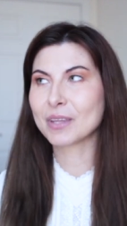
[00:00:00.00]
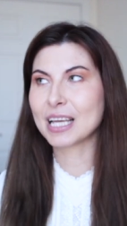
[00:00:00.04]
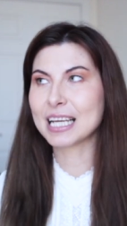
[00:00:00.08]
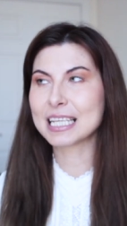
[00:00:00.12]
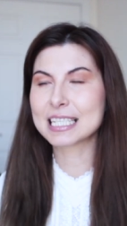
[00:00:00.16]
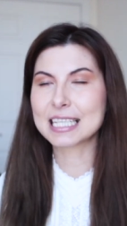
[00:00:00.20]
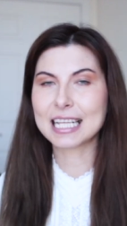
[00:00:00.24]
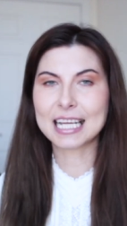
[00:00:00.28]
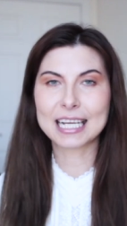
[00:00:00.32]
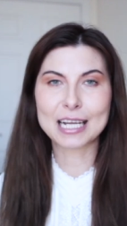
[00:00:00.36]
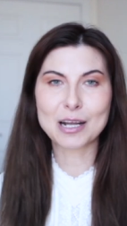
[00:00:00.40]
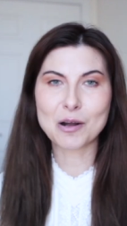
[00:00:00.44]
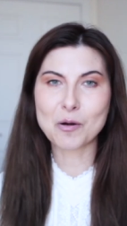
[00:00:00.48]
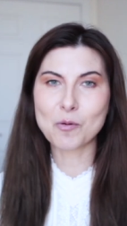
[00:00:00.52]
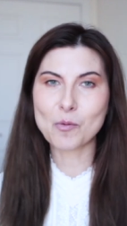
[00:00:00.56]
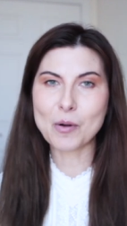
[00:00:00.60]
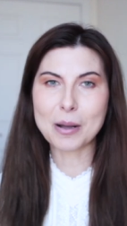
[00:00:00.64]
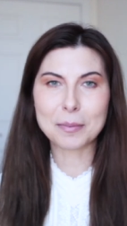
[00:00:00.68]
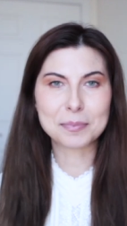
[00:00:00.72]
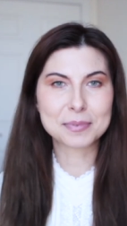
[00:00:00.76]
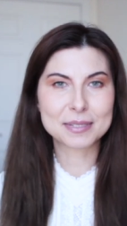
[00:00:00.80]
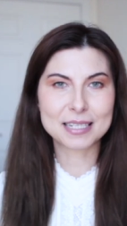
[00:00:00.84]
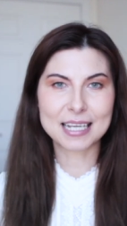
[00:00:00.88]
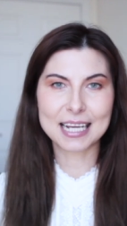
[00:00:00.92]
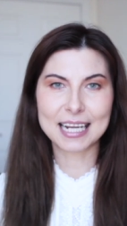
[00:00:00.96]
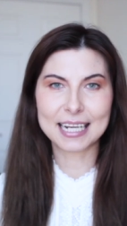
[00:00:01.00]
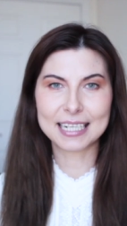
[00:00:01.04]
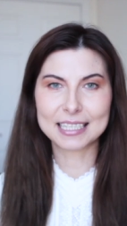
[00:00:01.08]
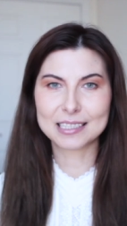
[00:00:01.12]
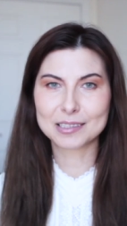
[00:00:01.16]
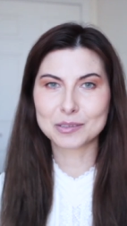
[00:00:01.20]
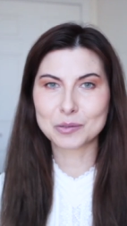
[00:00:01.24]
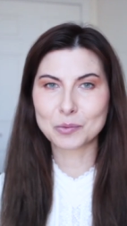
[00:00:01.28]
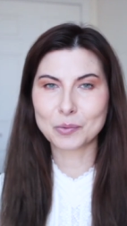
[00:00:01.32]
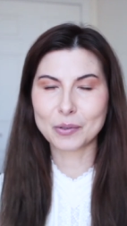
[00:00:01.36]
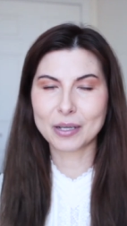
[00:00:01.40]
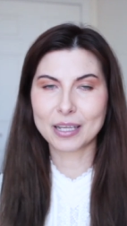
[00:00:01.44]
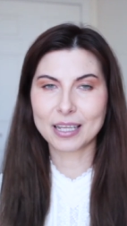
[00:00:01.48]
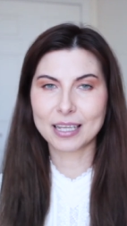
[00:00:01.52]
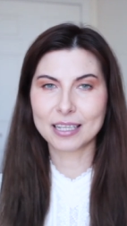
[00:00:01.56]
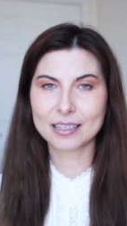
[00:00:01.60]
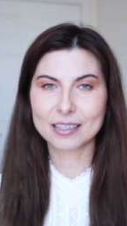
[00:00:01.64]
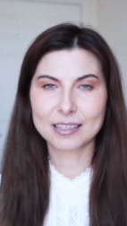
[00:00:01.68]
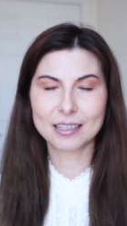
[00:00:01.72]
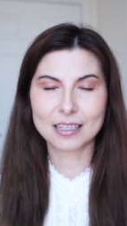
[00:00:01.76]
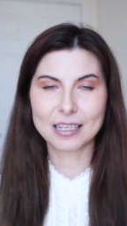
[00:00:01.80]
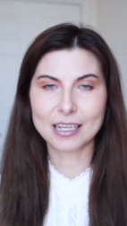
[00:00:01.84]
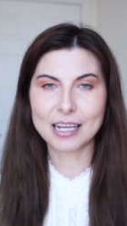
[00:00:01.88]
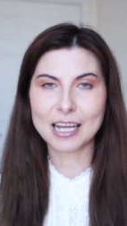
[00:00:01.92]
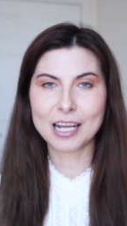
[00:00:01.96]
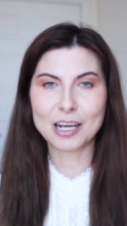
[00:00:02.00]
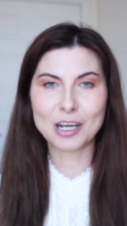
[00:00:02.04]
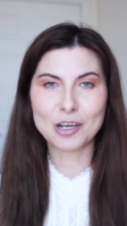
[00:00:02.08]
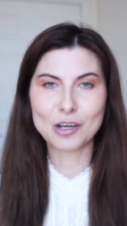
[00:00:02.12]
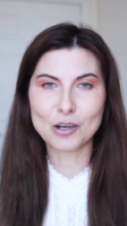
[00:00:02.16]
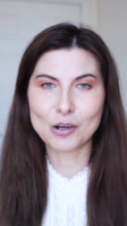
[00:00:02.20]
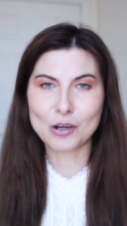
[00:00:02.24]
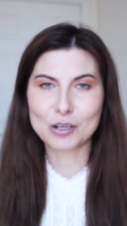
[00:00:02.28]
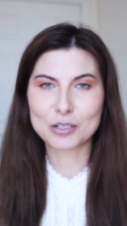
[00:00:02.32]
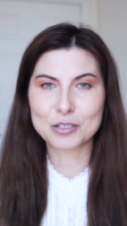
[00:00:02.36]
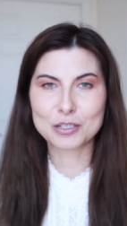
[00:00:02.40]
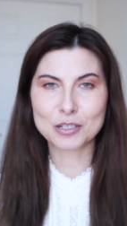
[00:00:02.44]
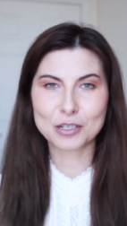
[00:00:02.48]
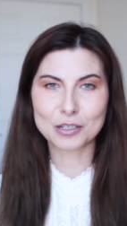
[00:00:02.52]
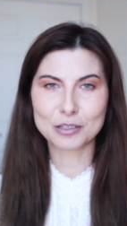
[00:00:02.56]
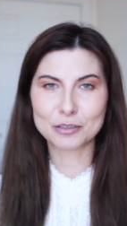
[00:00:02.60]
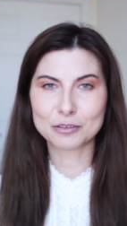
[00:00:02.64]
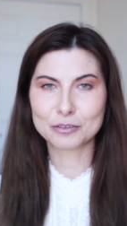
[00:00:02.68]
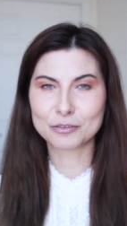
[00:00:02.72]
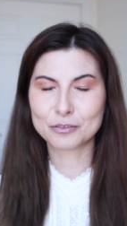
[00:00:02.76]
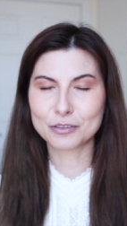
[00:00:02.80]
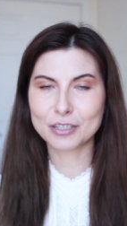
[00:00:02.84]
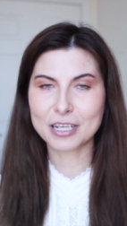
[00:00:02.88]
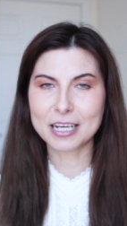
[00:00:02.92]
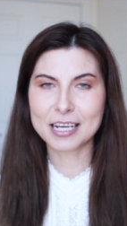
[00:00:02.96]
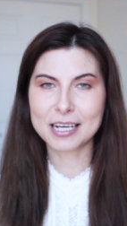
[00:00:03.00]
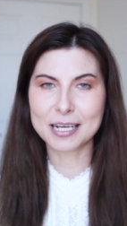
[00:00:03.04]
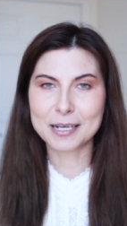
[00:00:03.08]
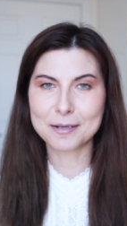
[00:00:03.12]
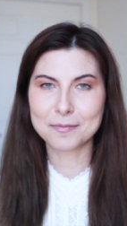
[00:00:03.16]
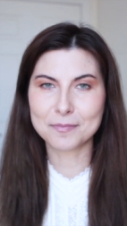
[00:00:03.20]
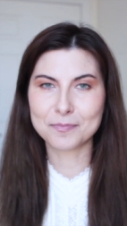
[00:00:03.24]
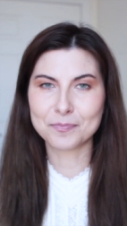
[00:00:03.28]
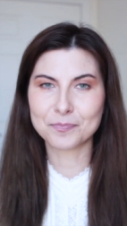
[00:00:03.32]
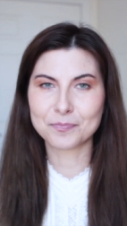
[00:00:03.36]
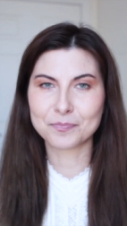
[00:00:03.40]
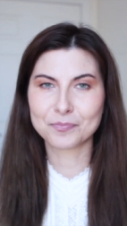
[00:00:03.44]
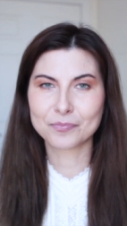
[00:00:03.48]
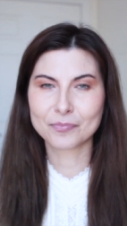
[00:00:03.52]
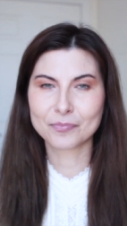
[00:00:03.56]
It's like a website with a lot of um,